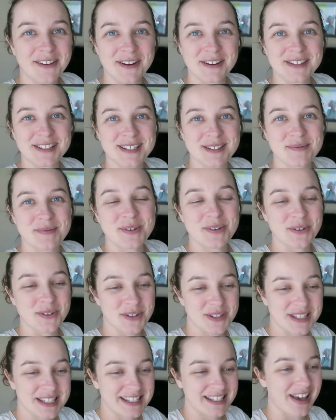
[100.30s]
learn some
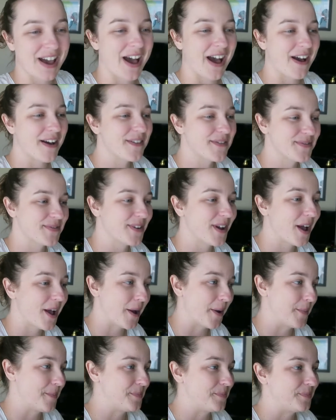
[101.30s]
cool stuff.
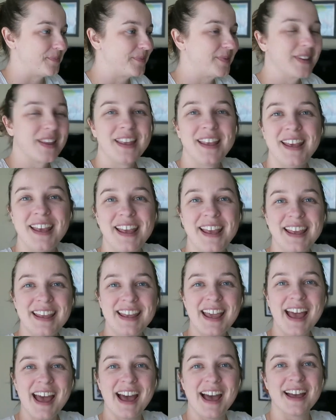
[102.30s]
Um,
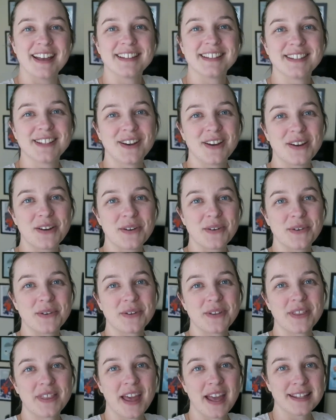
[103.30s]
yeah,
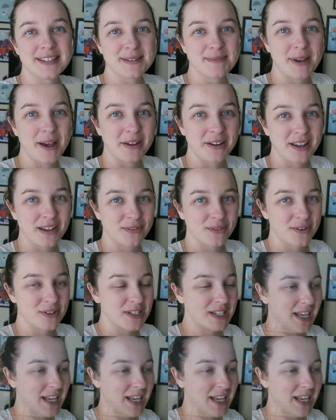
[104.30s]
so that's about it for